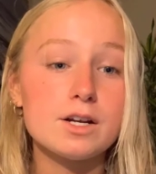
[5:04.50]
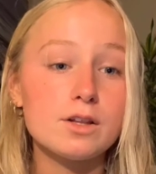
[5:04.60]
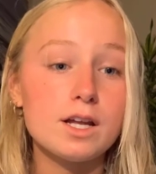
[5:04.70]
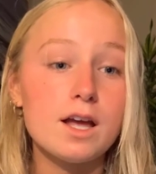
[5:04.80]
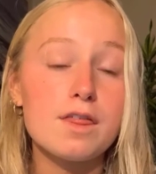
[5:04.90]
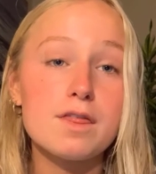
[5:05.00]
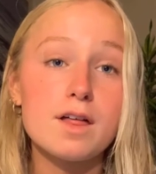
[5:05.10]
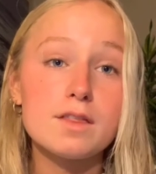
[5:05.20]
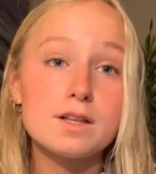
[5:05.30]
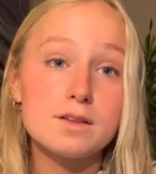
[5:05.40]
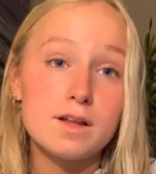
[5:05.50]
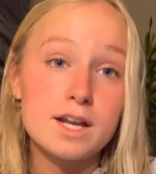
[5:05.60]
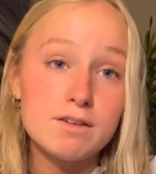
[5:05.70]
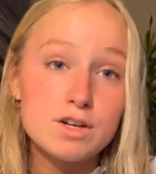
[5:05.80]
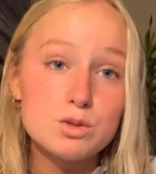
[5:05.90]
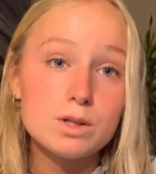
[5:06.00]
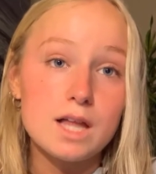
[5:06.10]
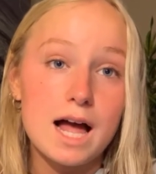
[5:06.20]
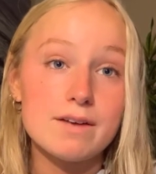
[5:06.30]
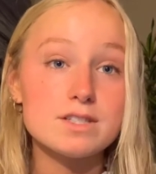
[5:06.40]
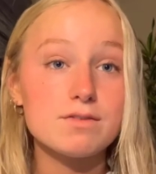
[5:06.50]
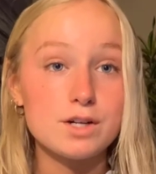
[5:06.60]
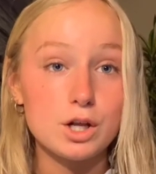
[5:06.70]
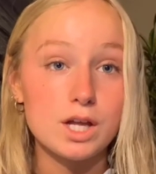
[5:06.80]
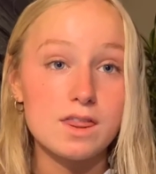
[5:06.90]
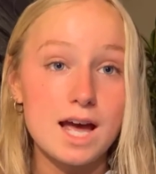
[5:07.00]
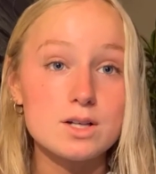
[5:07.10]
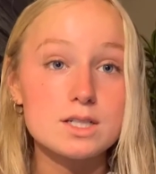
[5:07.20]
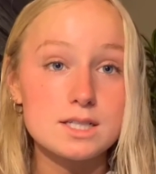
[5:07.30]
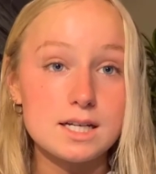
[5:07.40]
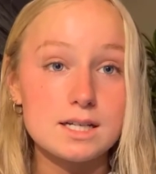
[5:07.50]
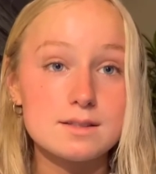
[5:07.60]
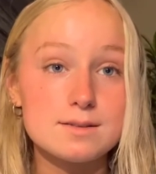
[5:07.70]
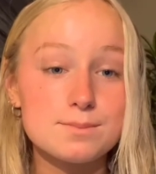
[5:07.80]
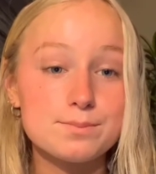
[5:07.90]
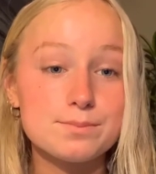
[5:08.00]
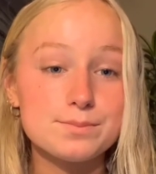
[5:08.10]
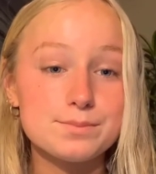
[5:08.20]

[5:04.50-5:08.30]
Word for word: nearly the individual lives of nearly a thousand teens.